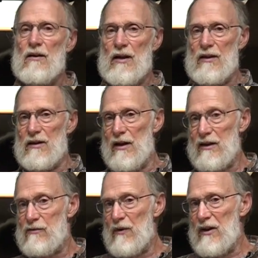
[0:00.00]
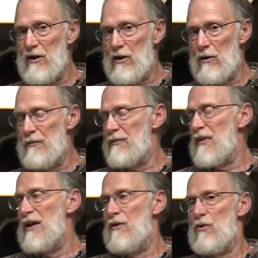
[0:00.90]
Okay, the next video
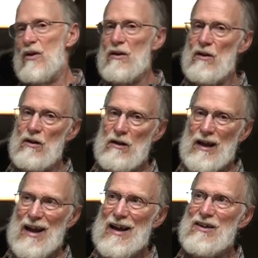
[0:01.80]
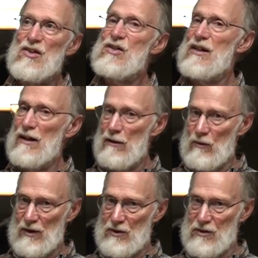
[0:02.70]
we're going to look at ceiling
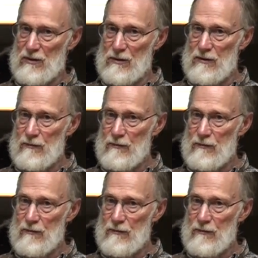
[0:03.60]
registers.